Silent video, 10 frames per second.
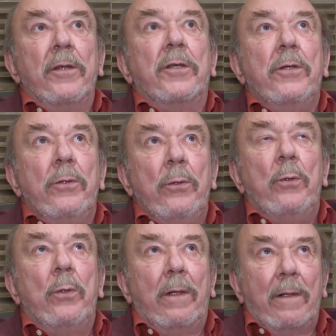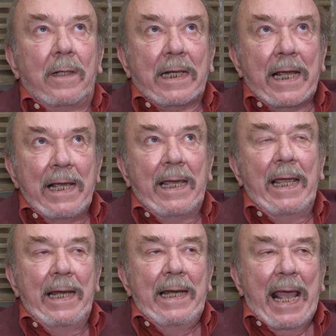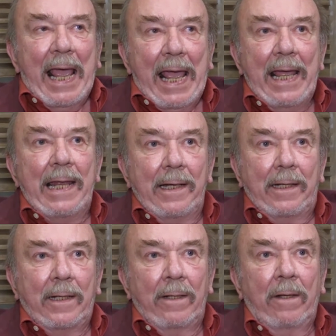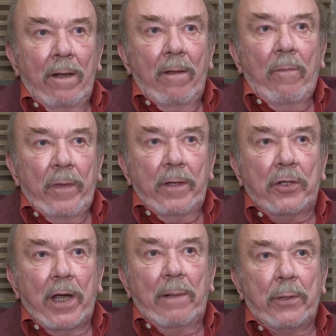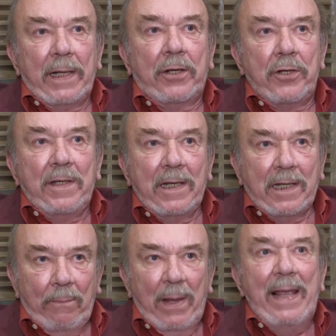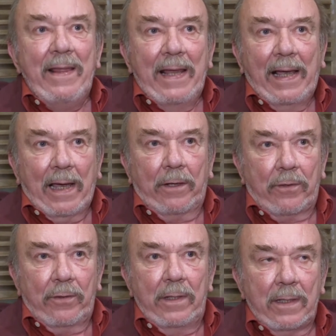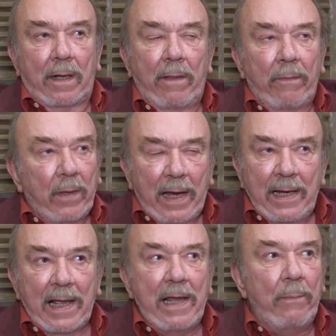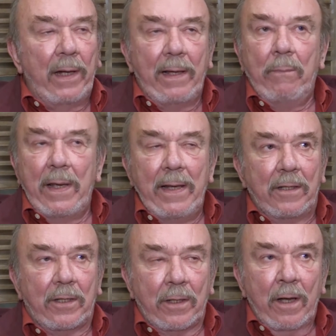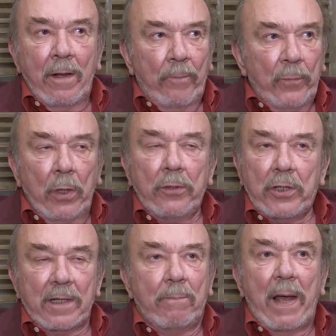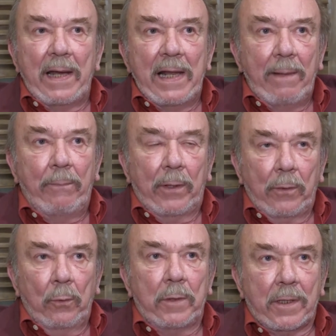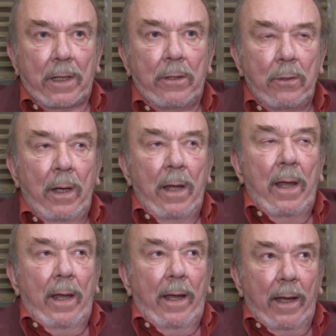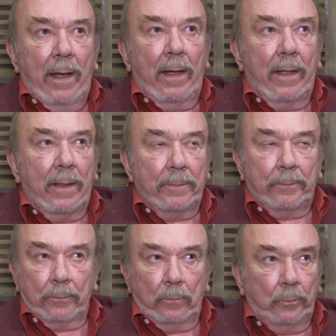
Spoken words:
to take in hand the child protection system in their countries. And enabling means not just money, but also to